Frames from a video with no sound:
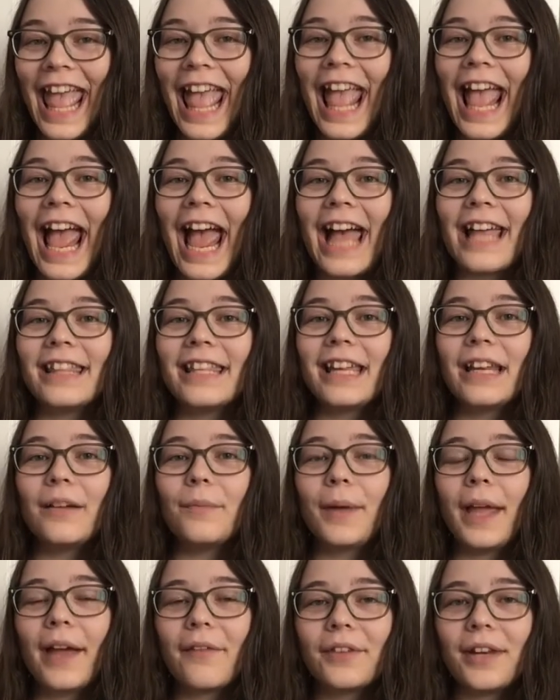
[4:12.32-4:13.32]
And then
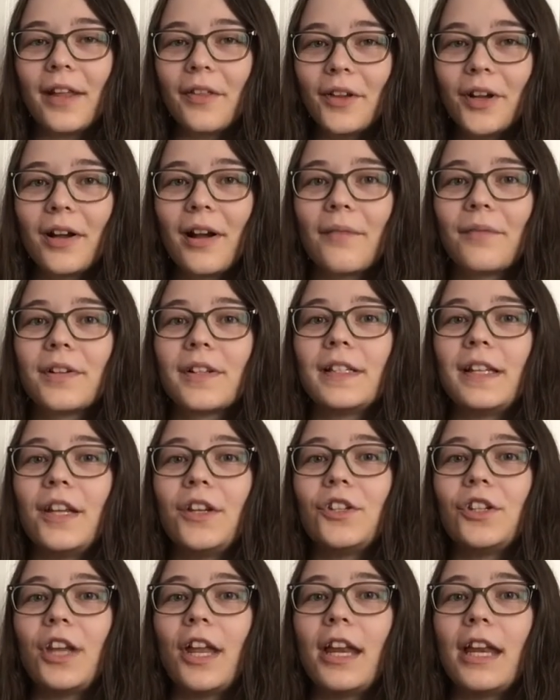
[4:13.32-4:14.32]
we have another
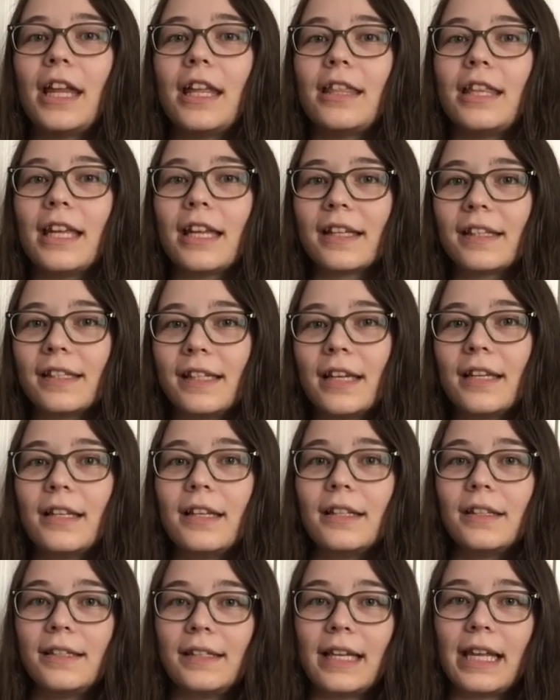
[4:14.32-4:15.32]
conversation in the
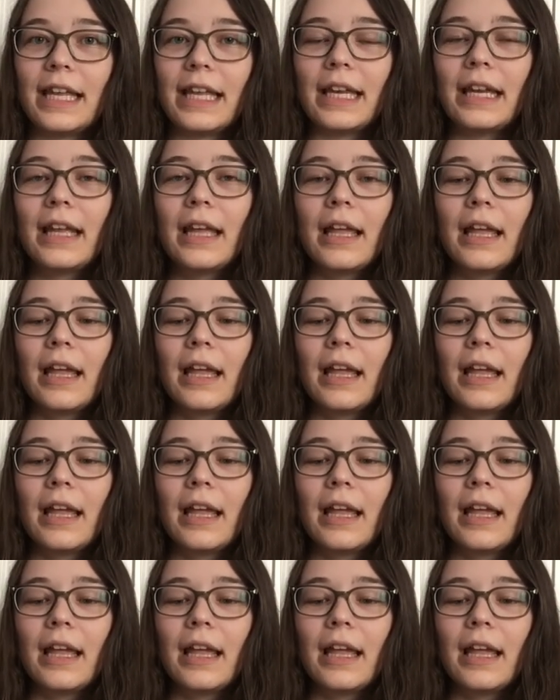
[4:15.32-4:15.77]
extended scene